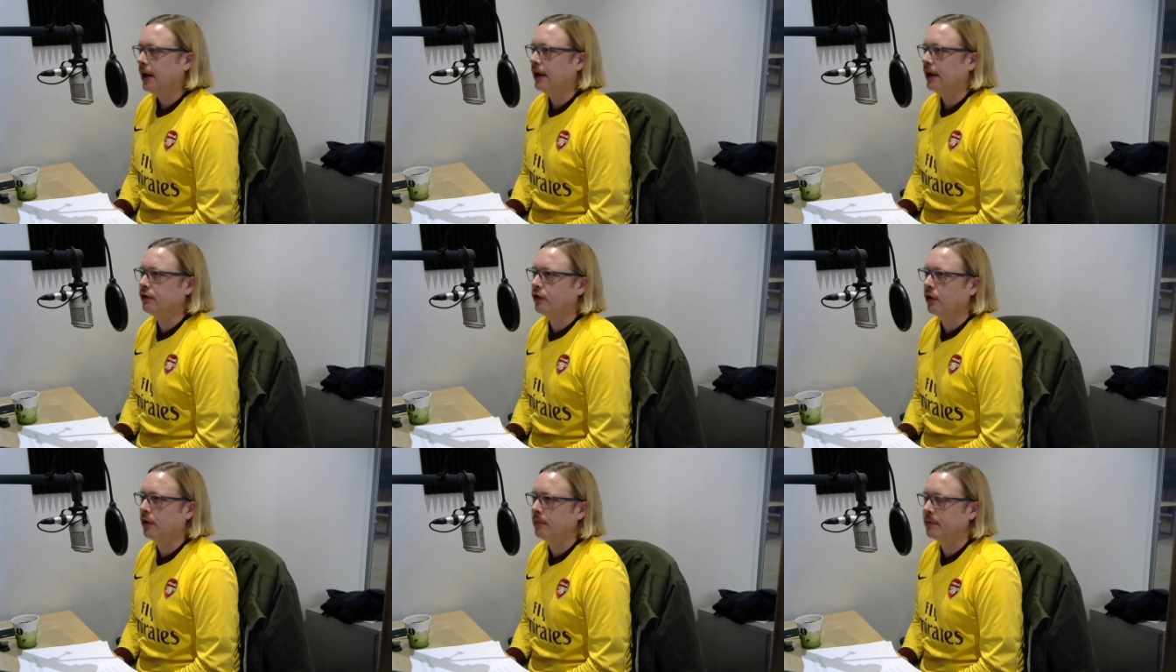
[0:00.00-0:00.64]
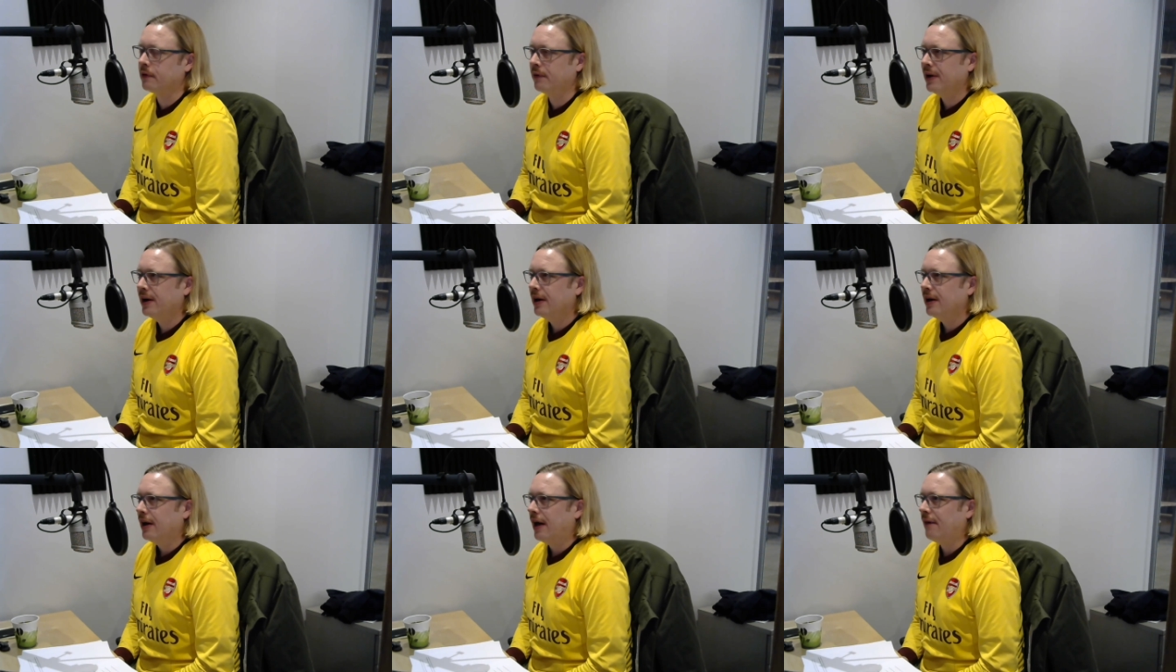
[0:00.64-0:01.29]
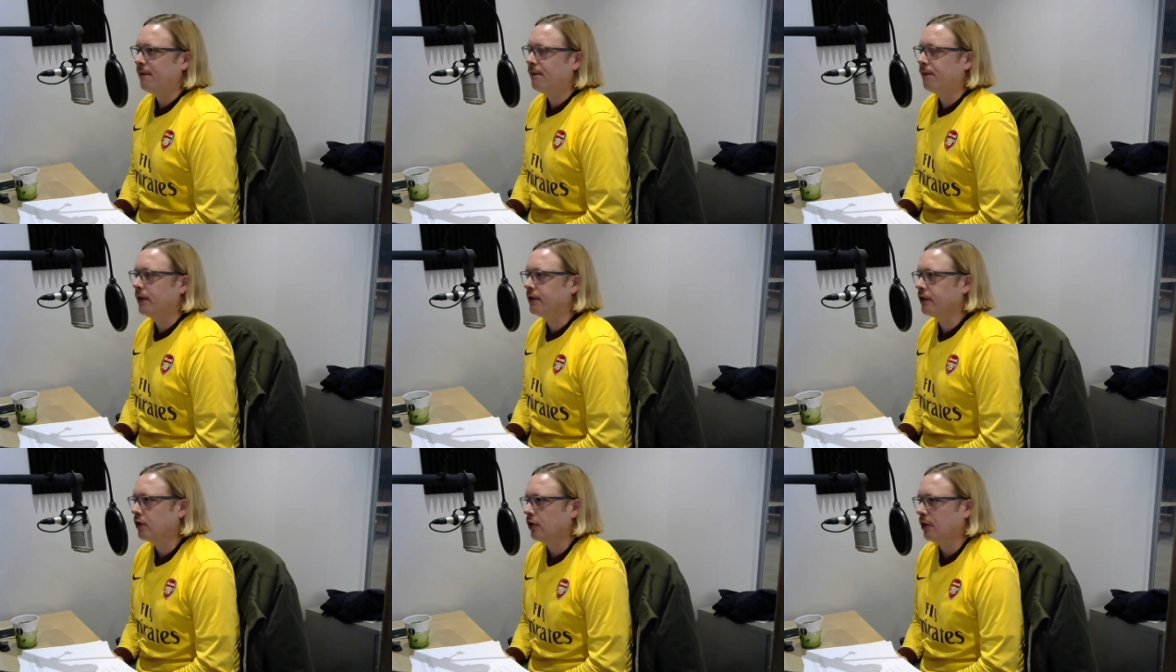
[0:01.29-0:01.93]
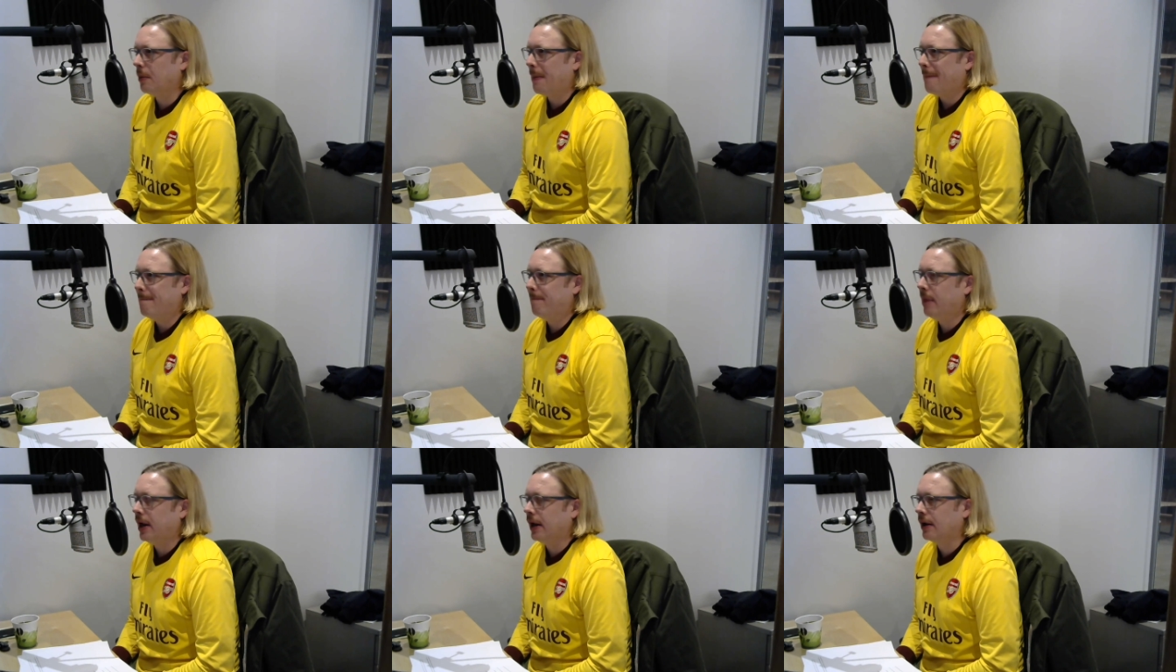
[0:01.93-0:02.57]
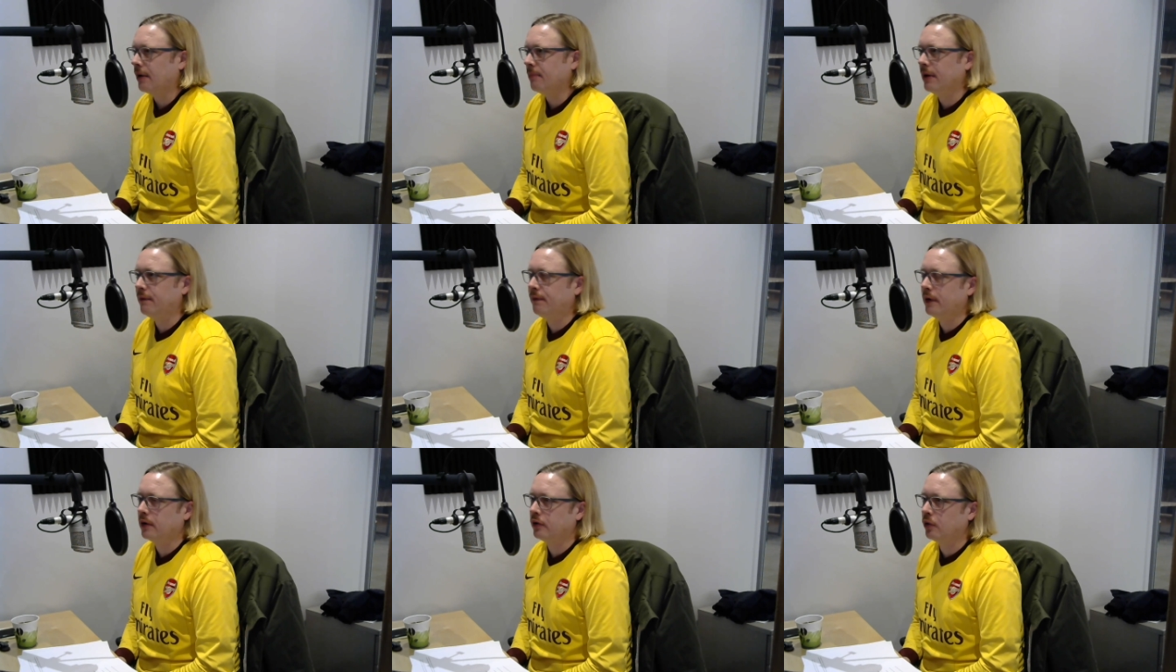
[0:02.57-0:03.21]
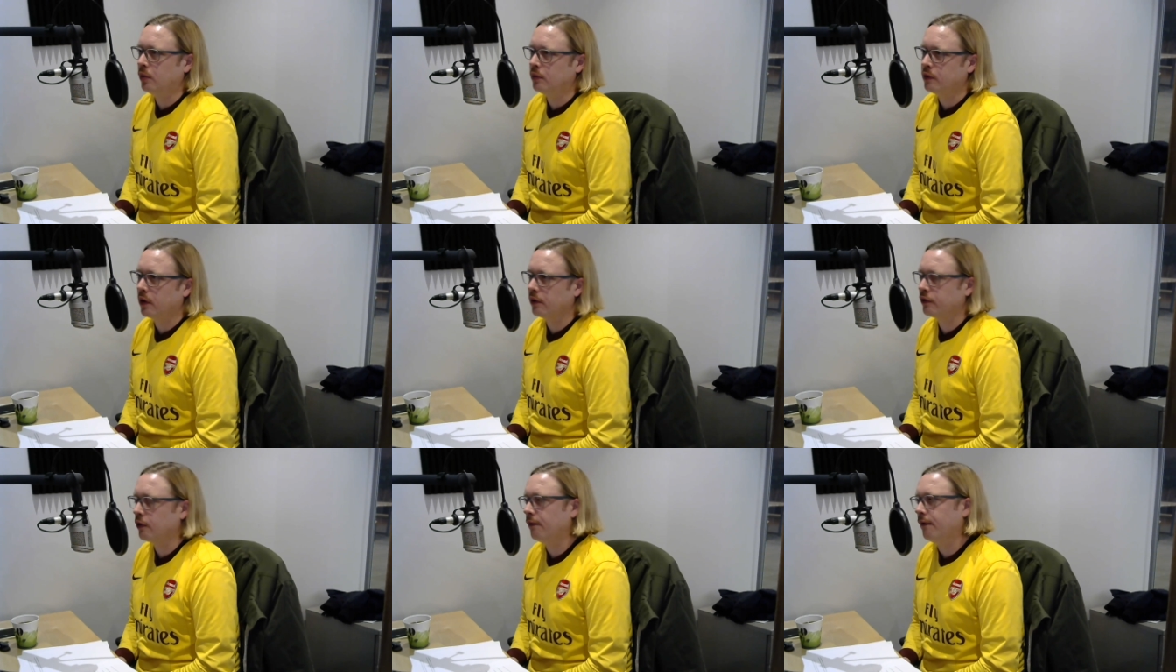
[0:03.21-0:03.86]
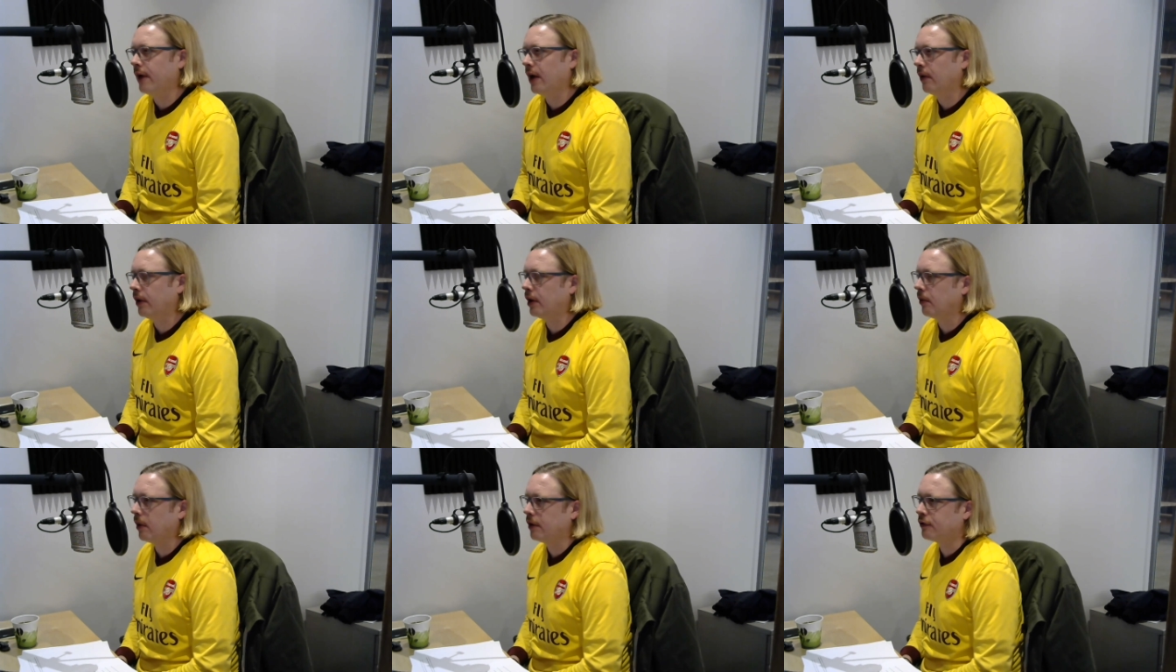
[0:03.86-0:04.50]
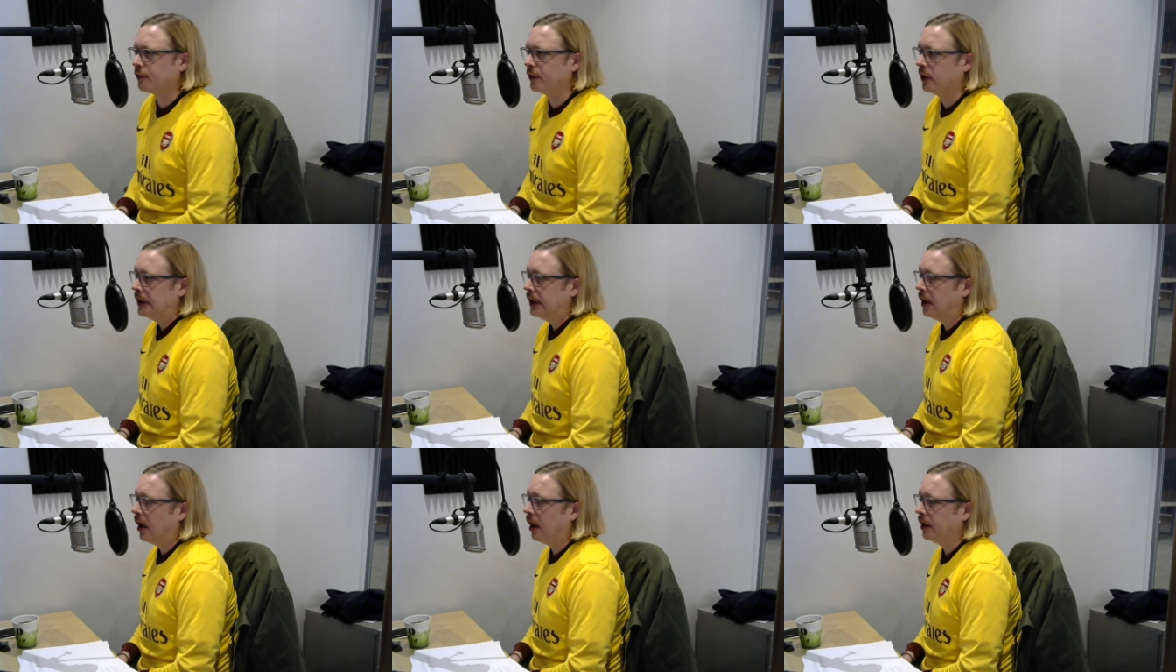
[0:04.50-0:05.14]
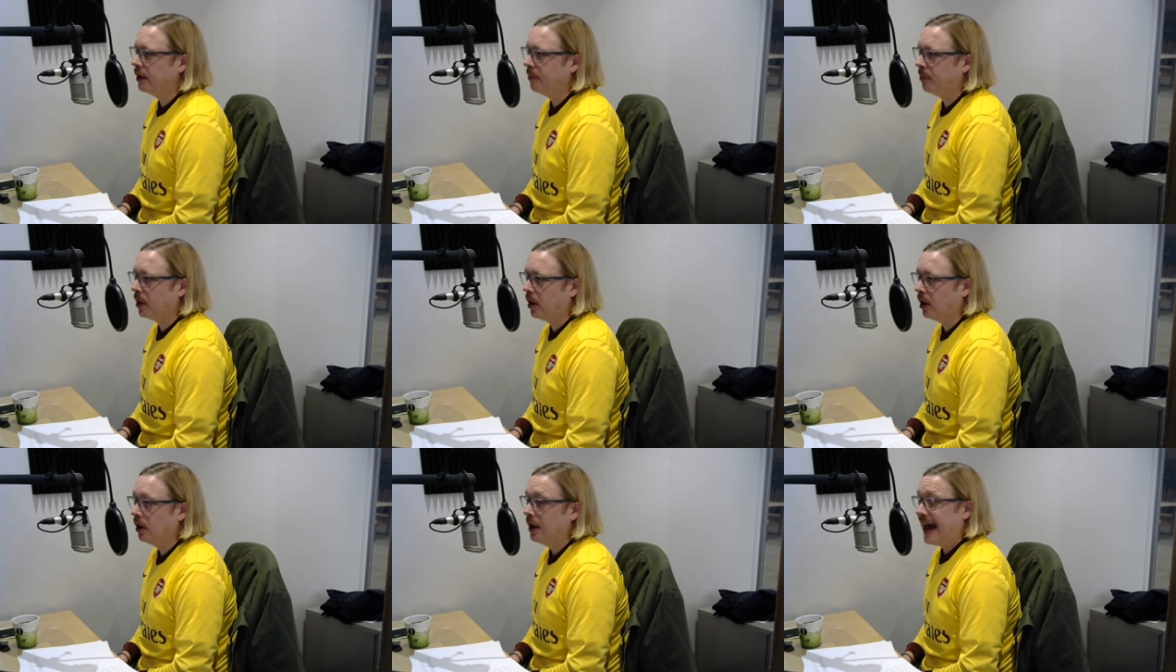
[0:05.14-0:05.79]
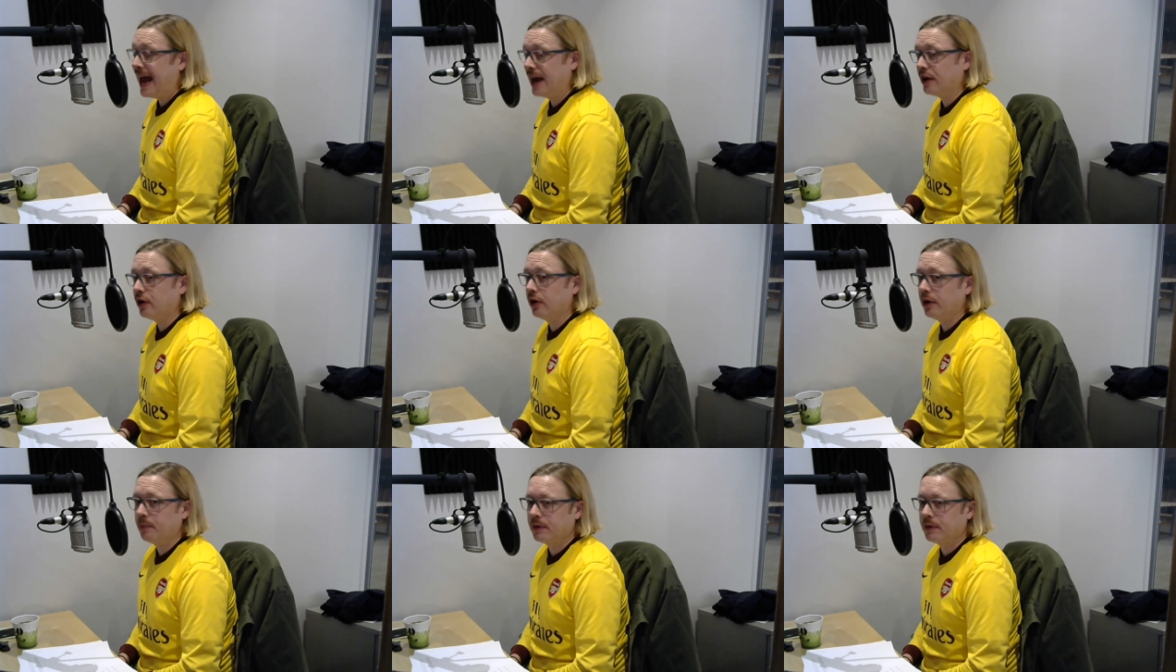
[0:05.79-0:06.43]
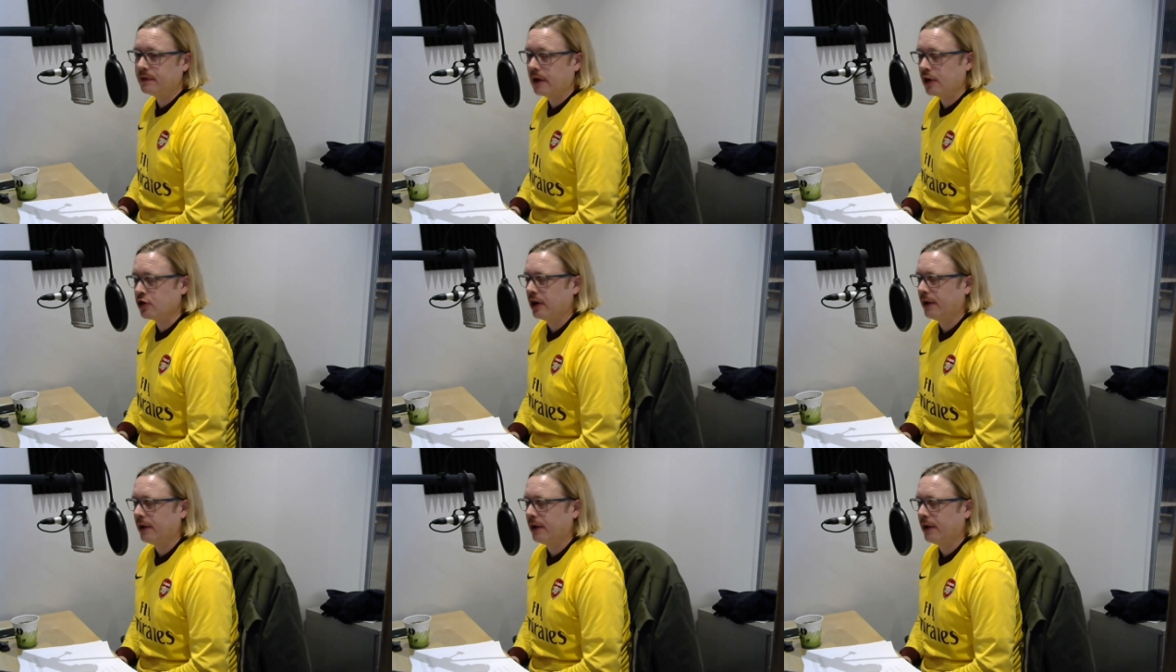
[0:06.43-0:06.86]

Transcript: in terms of a physical big midfielder who's also very graceful on the ball and good in possession.